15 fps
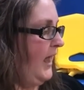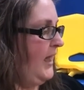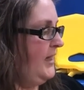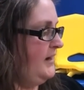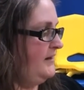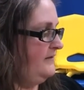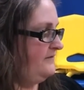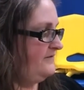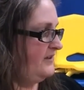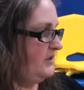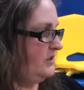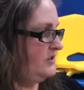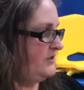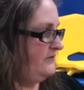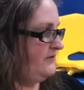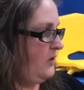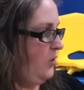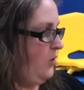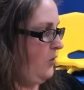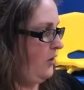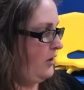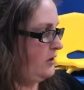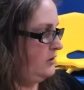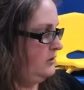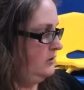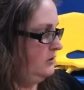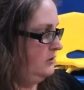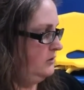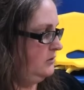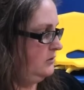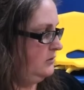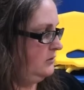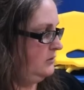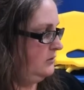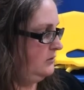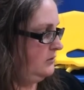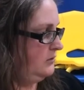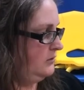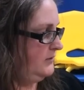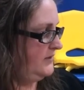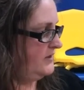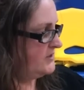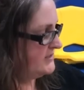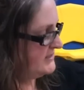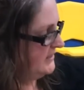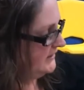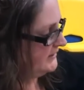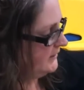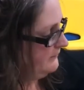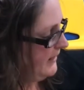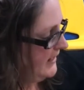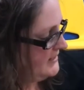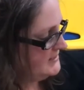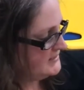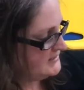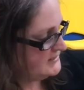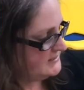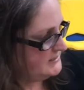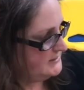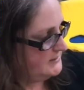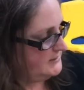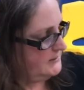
In a field of corn, there's the little mice.